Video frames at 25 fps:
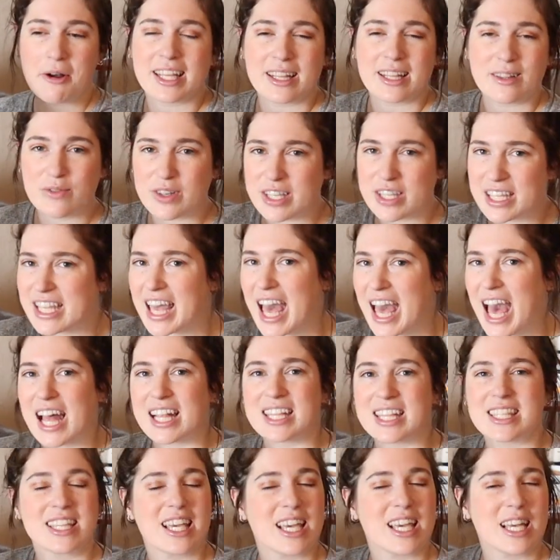little
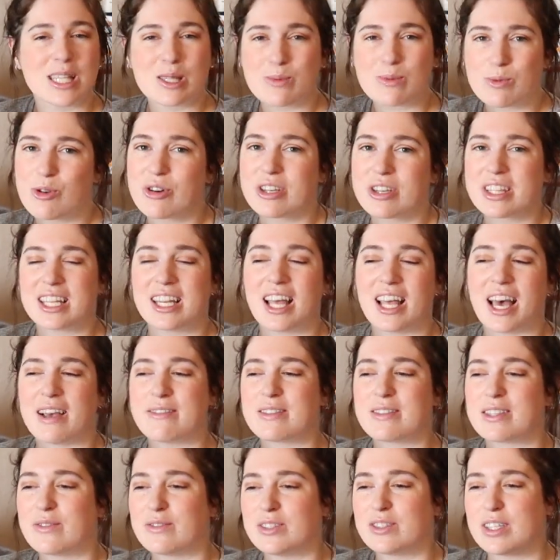vignettes, exploring the
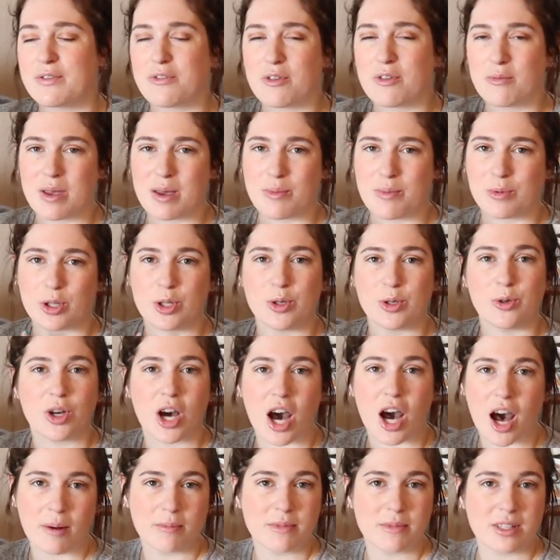lives of different people who
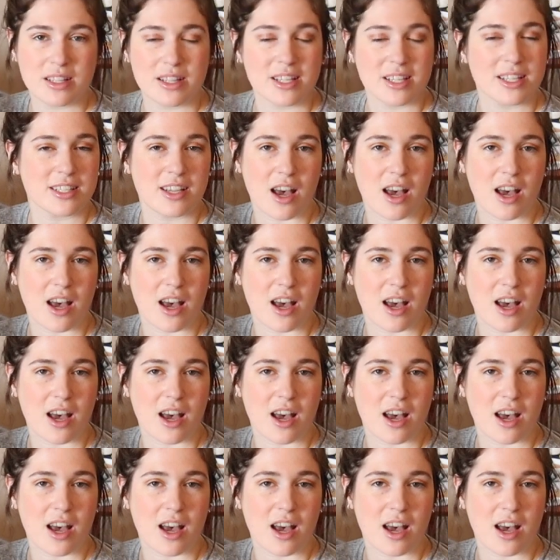come to this